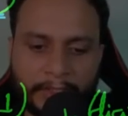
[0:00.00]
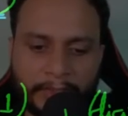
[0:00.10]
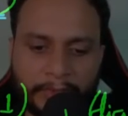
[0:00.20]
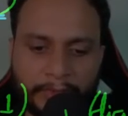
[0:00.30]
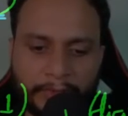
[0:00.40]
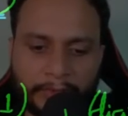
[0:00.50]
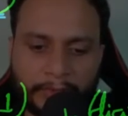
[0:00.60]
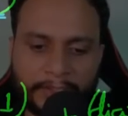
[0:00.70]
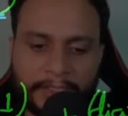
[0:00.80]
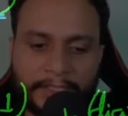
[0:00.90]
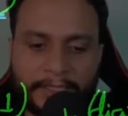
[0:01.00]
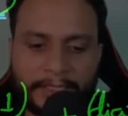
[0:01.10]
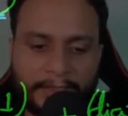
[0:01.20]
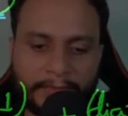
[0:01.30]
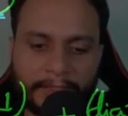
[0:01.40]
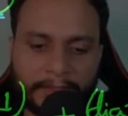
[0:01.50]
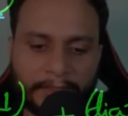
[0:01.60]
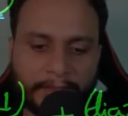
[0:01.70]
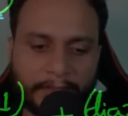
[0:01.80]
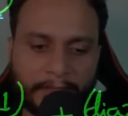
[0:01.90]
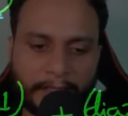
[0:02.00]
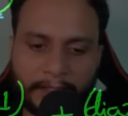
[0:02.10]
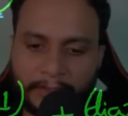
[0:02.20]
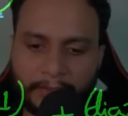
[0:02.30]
so you join it in any way and